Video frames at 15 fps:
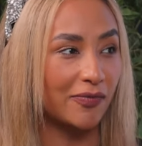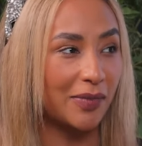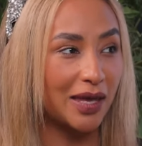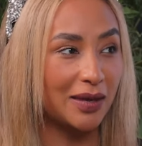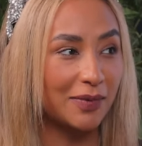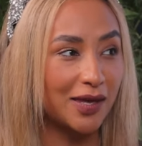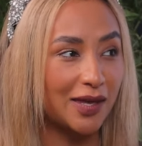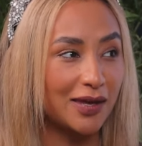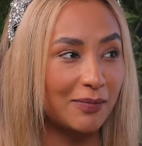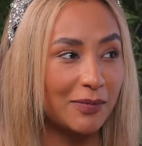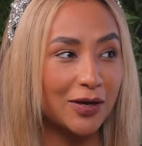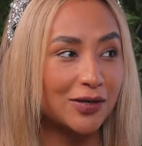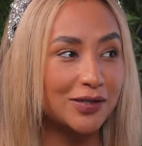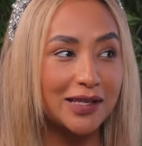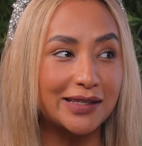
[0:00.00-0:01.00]
maybe
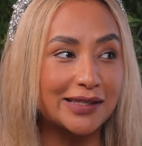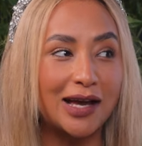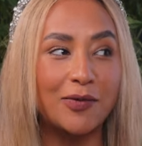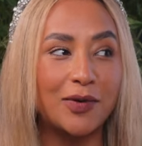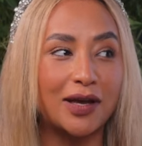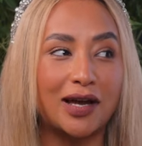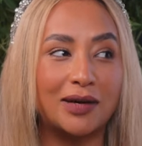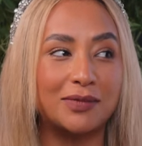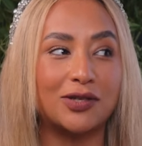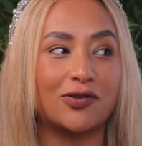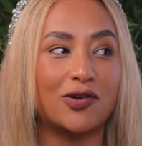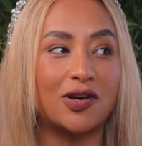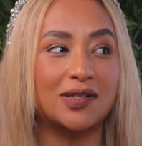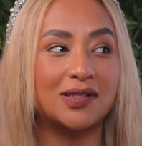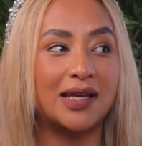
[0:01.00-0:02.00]
because that's how it comes
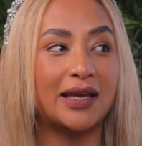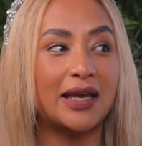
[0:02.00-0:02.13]
across.